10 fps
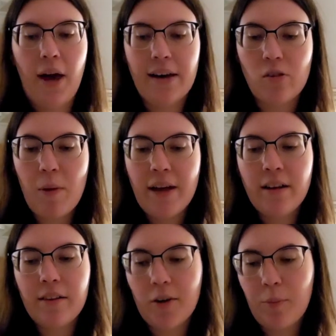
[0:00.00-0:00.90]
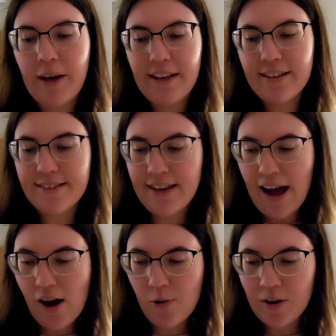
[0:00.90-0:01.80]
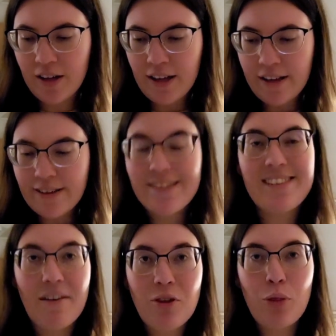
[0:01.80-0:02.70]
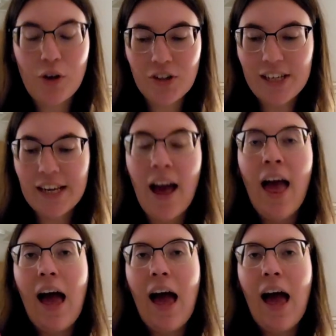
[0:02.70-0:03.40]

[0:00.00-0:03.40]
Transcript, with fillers: Okay, it's been a little bit. It's now seven thirty.